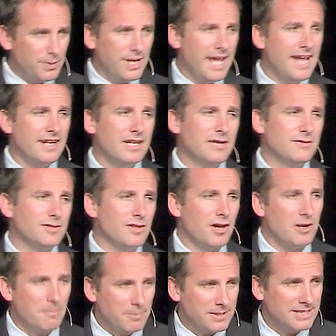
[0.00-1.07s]
Put handcuffs
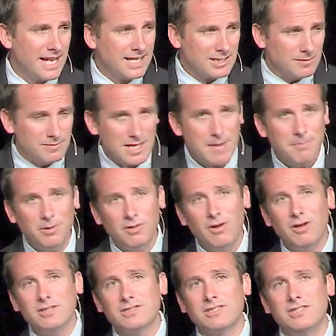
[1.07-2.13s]
on them. Protect them. They
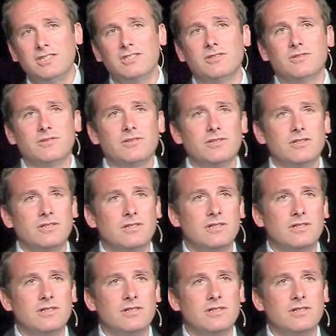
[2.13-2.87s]
belong to you.